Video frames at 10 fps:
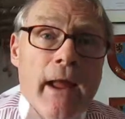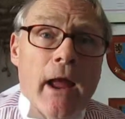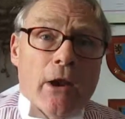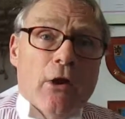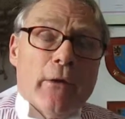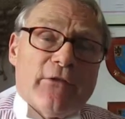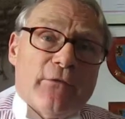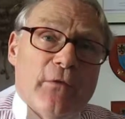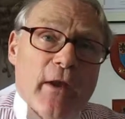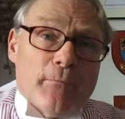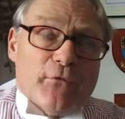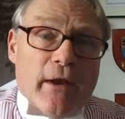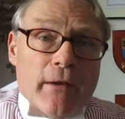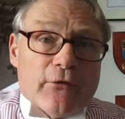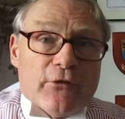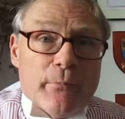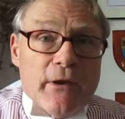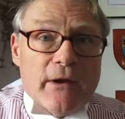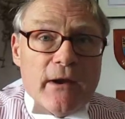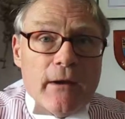Hello, it's Phillip Taylor
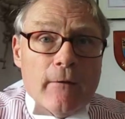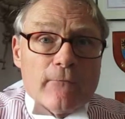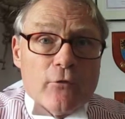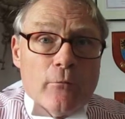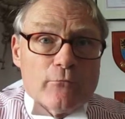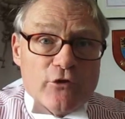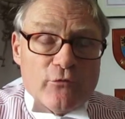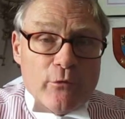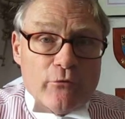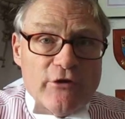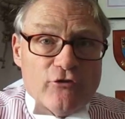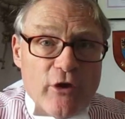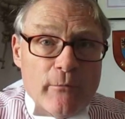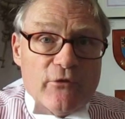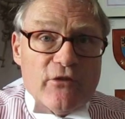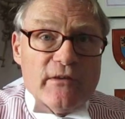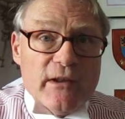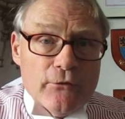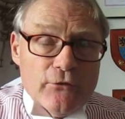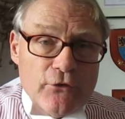speaking from Richmond Green Chambers in
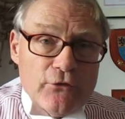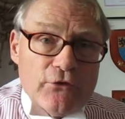London.